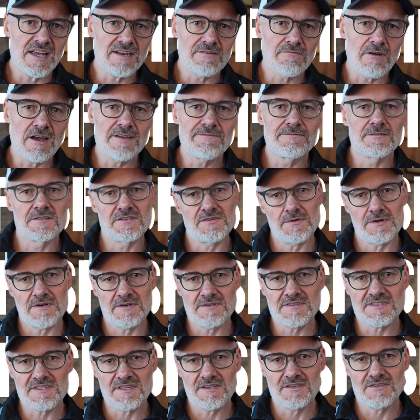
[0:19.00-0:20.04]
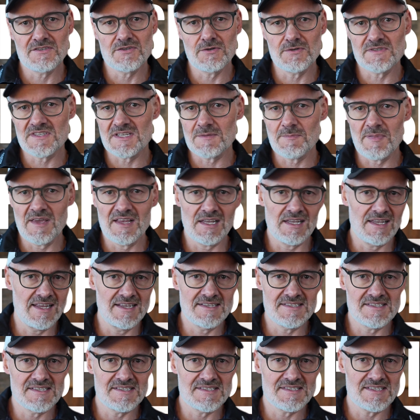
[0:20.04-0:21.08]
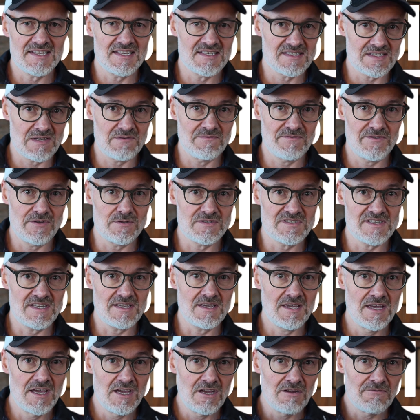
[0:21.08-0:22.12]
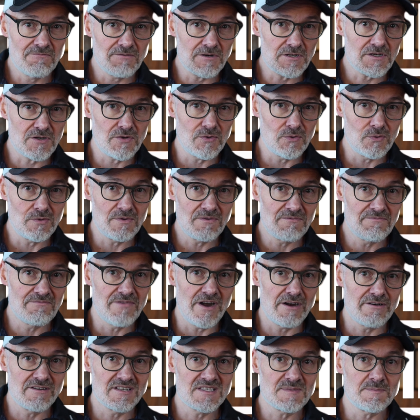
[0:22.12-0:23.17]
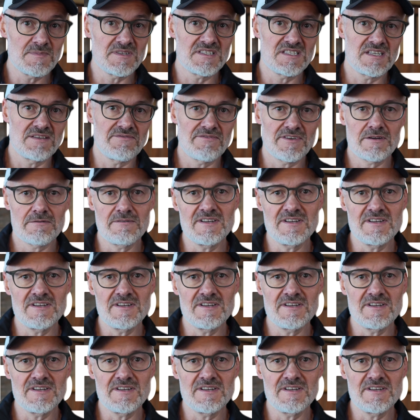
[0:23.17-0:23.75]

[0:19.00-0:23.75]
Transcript: and rifle shooters, choosing Pilla lenses is confusing for two very specific